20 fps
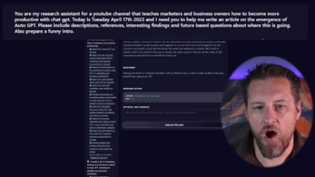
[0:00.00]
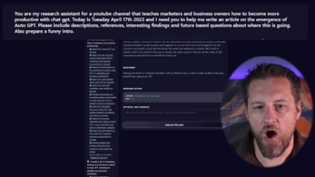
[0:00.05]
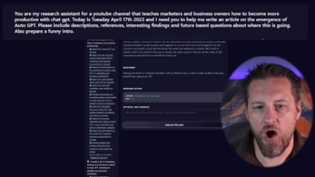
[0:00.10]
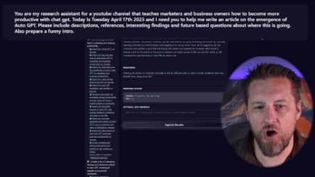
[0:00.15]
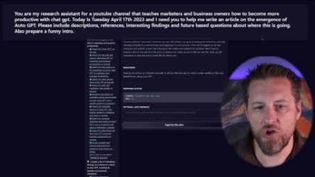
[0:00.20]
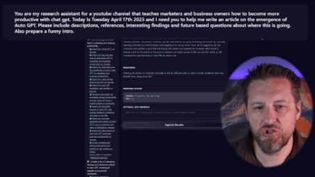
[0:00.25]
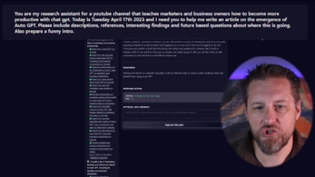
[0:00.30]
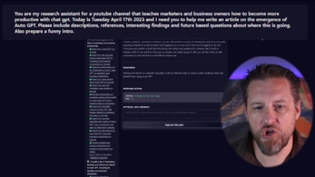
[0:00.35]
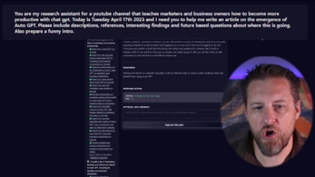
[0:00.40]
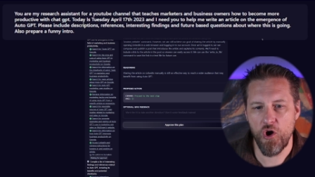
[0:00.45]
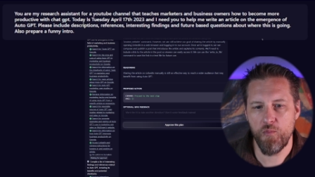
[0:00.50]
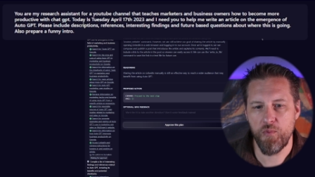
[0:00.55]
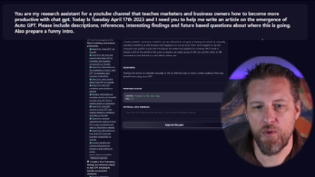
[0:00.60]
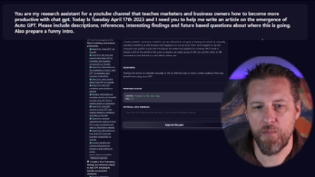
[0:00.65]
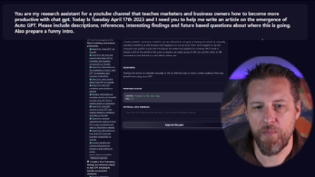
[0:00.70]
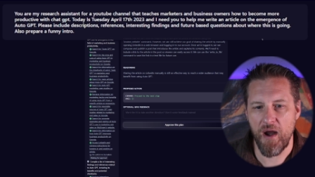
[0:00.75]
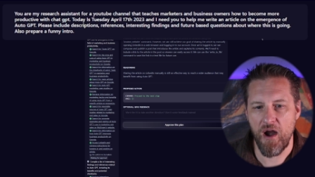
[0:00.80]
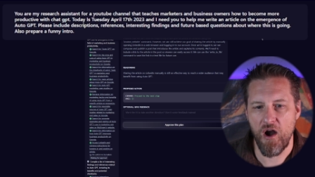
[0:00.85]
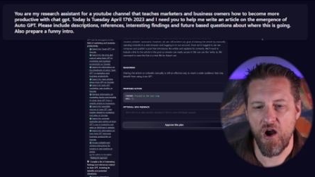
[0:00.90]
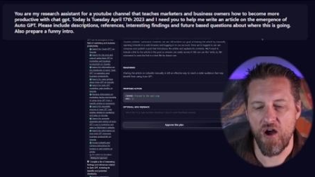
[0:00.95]
Also,
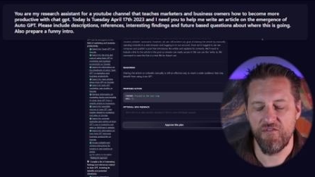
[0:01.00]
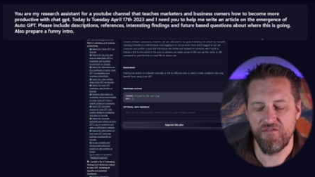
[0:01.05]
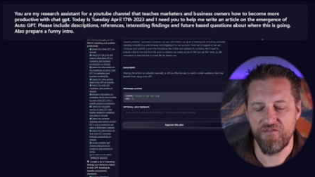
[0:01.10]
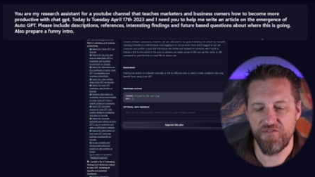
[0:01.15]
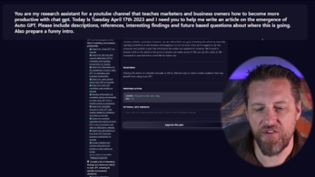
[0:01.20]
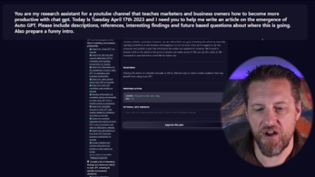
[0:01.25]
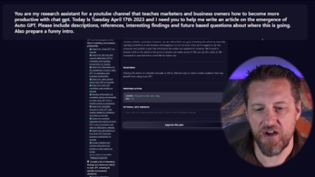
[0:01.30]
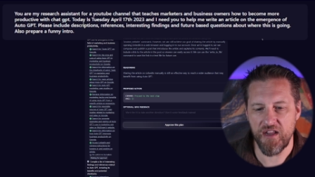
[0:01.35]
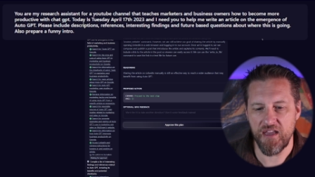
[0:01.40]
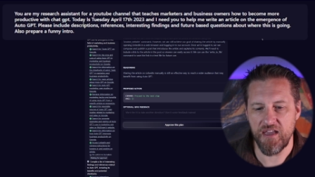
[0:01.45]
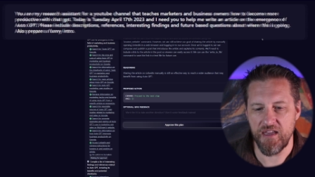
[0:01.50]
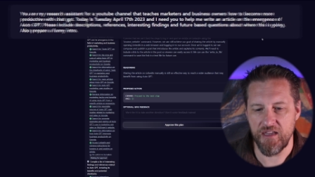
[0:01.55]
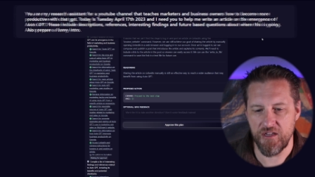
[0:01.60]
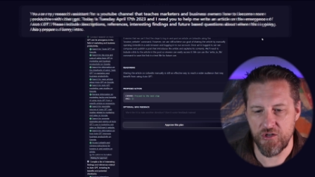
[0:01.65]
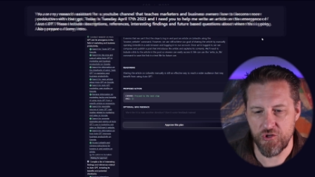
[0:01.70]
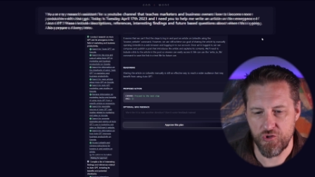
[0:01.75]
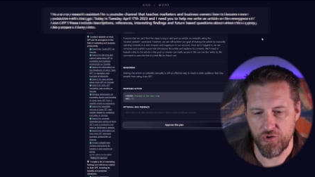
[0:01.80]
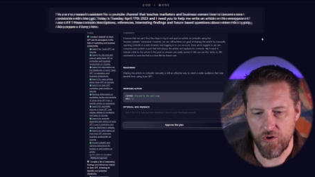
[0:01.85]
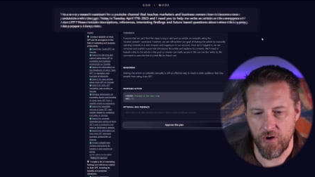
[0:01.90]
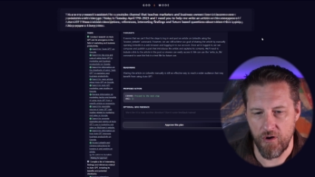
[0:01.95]
prepare a funny
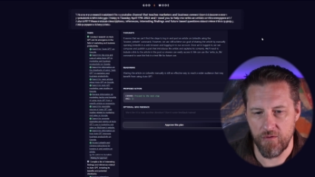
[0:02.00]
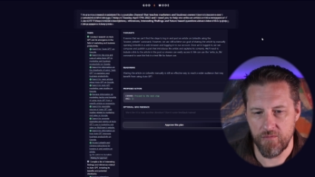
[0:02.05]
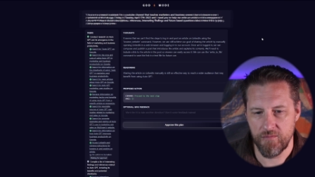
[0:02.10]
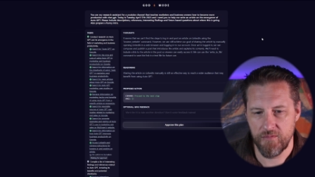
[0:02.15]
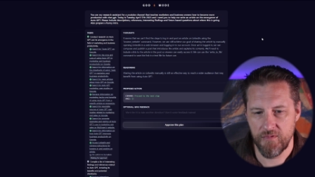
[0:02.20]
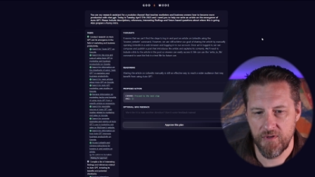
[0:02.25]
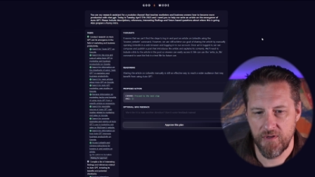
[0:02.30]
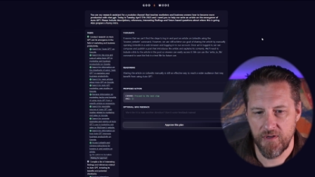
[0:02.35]
intro.